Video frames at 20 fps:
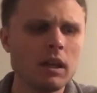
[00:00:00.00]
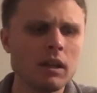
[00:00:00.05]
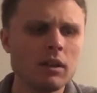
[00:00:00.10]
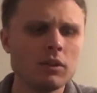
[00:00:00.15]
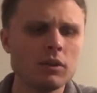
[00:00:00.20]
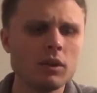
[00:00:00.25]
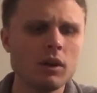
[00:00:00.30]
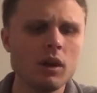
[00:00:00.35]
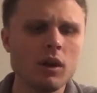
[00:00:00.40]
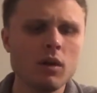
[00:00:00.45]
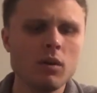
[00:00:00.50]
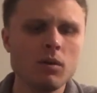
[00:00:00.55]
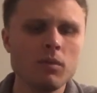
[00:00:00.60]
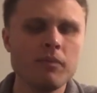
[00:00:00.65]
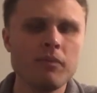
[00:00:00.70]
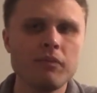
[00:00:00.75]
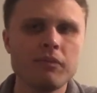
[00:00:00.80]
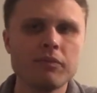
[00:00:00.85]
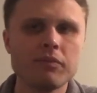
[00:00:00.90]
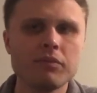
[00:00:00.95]
So
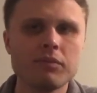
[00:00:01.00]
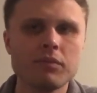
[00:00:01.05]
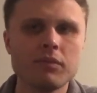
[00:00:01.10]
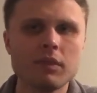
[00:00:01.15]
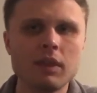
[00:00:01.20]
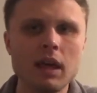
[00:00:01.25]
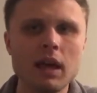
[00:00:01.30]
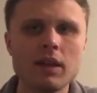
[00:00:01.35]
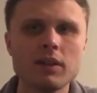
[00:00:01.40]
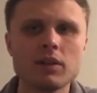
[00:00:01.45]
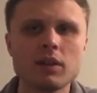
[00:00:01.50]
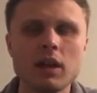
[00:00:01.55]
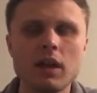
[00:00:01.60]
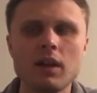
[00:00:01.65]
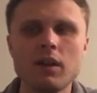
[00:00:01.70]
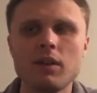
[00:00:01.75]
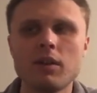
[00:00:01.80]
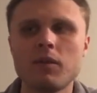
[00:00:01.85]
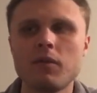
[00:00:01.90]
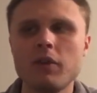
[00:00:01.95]
that's
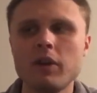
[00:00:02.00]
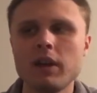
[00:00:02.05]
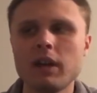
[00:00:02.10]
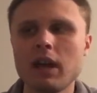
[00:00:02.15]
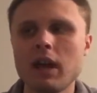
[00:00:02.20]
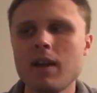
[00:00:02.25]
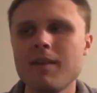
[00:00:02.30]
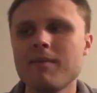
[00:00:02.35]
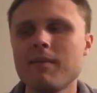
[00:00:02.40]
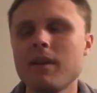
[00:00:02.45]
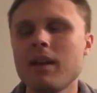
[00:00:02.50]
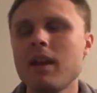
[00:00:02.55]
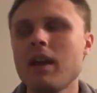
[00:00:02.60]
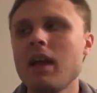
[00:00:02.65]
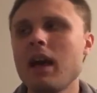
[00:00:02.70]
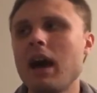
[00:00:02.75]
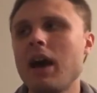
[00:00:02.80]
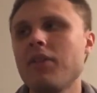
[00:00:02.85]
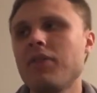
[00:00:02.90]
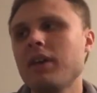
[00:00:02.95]
kind of the recap.
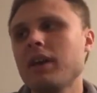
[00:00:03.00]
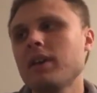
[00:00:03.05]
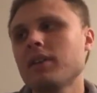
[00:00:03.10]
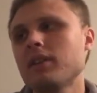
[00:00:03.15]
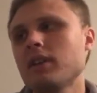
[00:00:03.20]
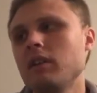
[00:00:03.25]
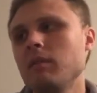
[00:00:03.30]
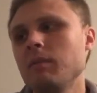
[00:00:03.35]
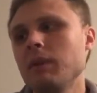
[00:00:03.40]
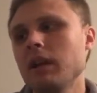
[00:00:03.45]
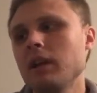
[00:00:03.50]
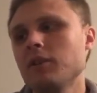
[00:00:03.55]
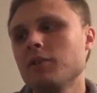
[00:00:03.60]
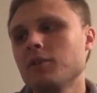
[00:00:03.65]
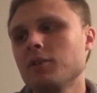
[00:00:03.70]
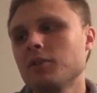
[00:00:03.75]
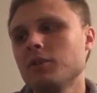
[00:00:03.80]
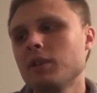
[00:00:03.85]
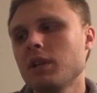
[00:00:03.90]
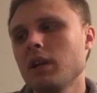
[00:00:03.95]
I think it's going to be
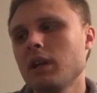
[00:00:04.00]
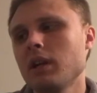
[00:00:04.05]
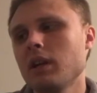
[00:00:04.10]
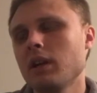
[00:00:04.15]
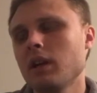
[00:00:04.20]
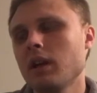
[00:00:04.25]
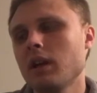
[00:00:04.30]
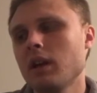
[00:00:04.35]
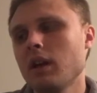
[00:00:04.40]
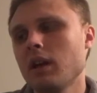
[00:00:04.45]
interesting,